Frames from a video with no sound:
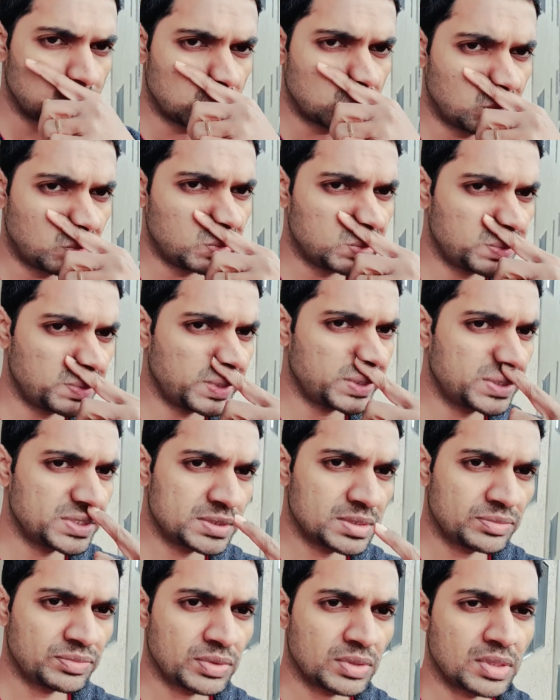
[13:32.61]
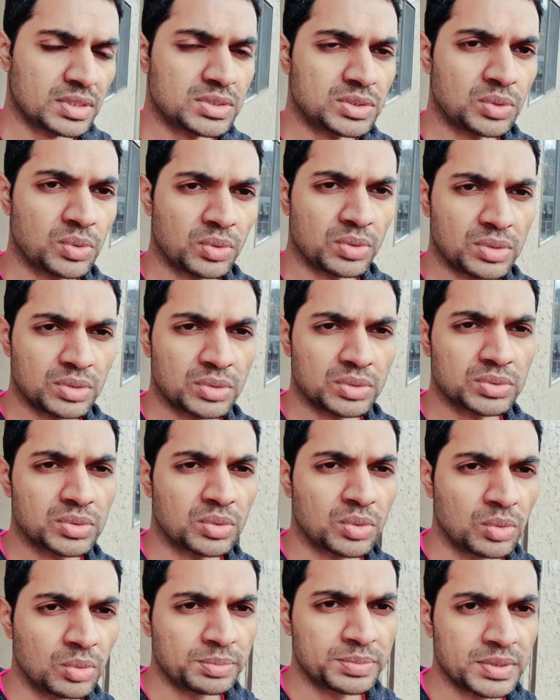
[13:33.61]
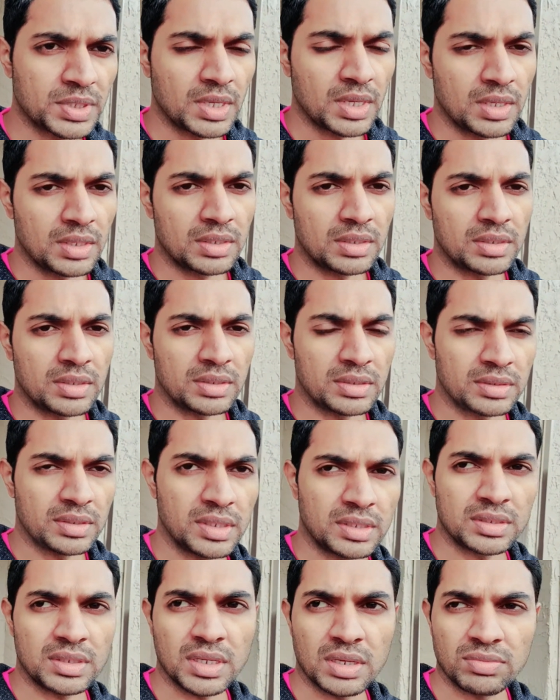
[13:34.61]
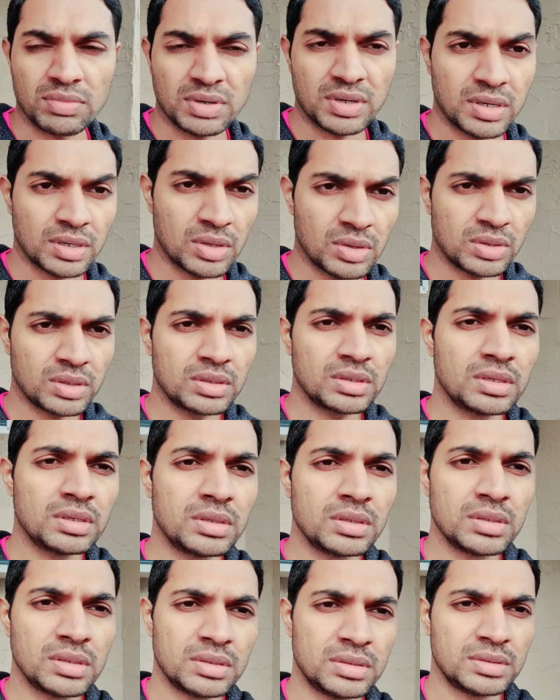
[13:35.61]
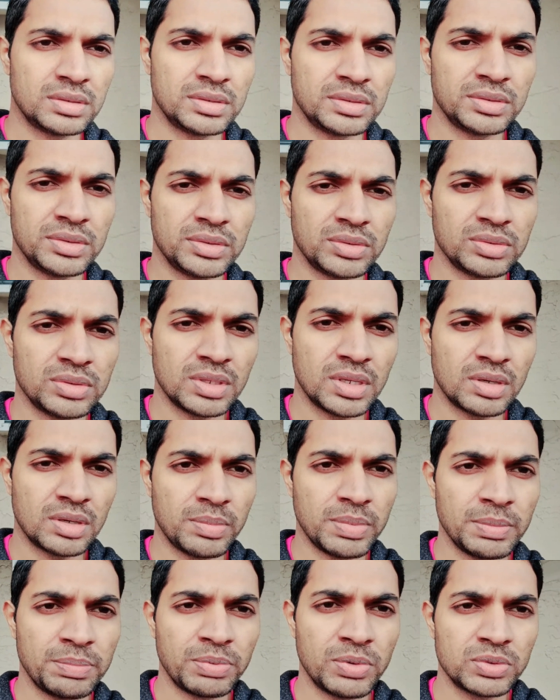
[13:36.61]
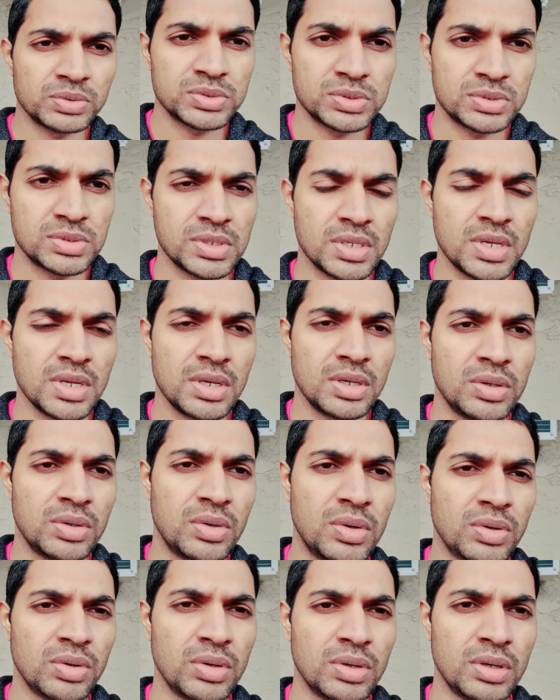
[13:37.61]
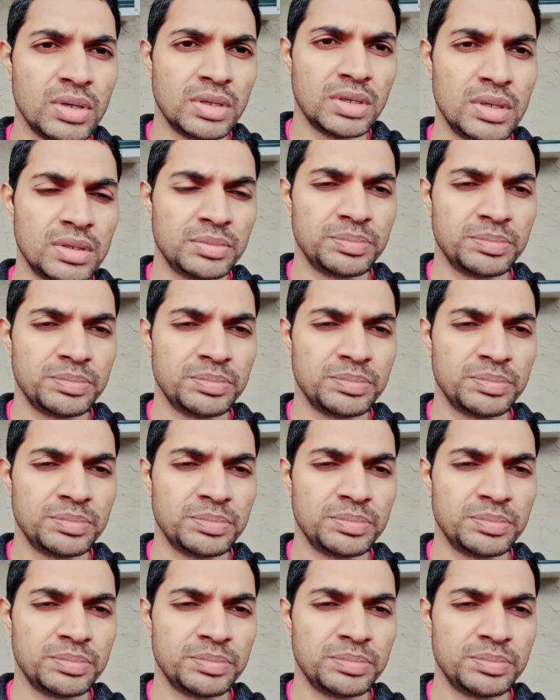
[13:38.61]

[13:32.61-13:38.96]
So those pages, if you can join those groups, then they will regularly, there will be posts on,